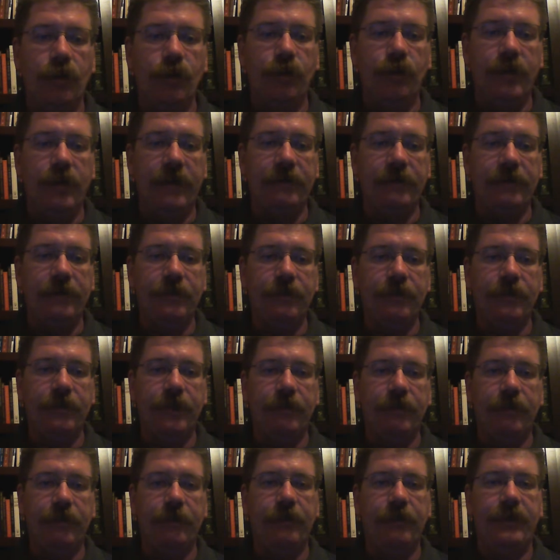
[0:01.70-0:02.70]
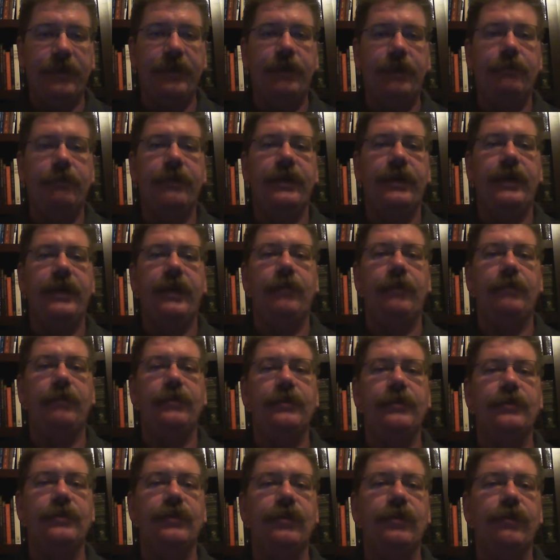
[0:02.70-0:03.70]
Good afternoon, everybody. My name
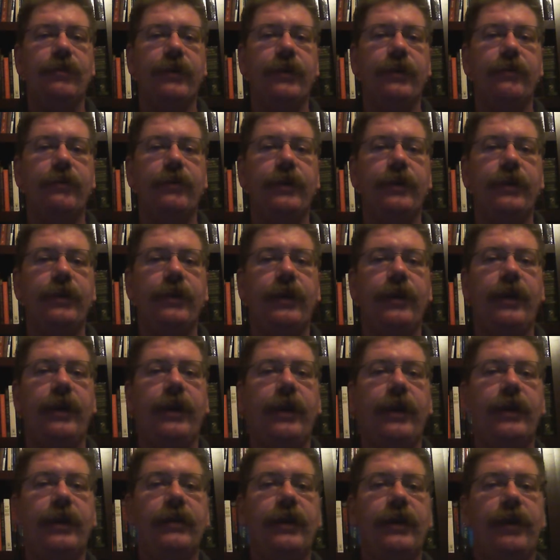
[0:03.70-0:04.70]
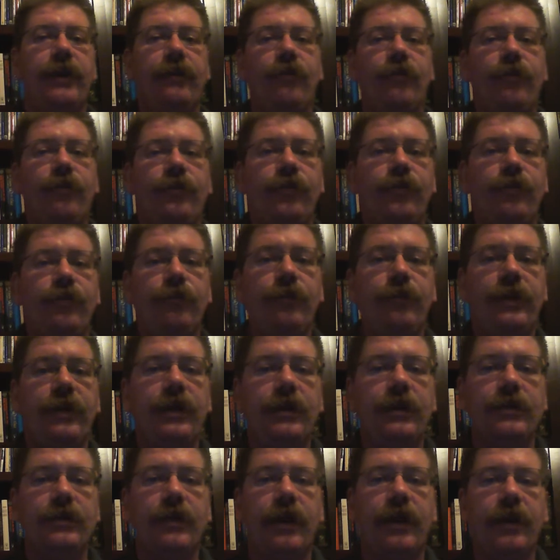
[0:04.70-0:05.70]
is Gregory, and I'm going to
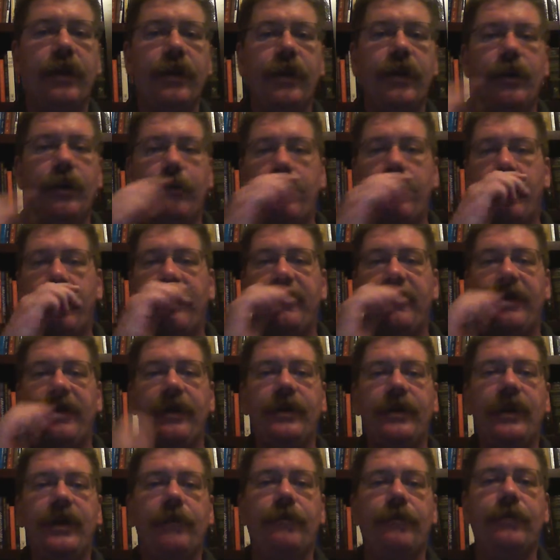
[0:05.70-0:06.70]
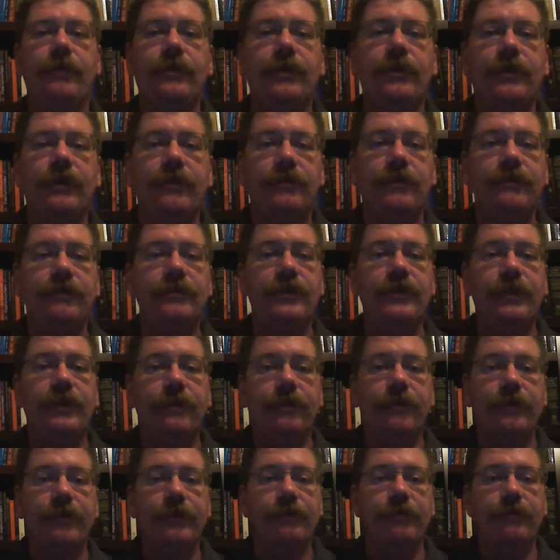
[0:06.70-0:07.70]
be talking about a couple of
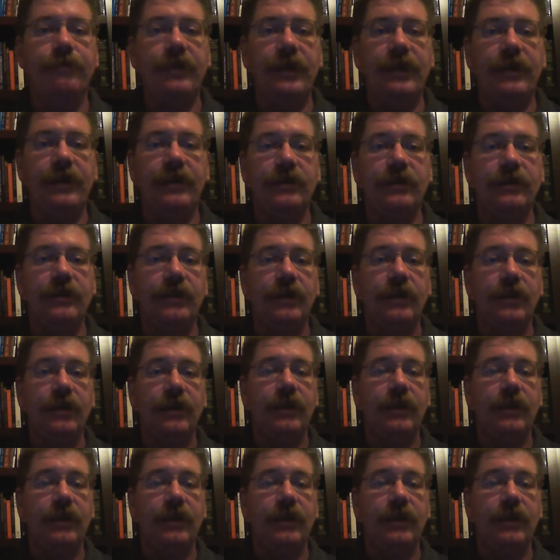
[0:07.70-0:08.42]
different means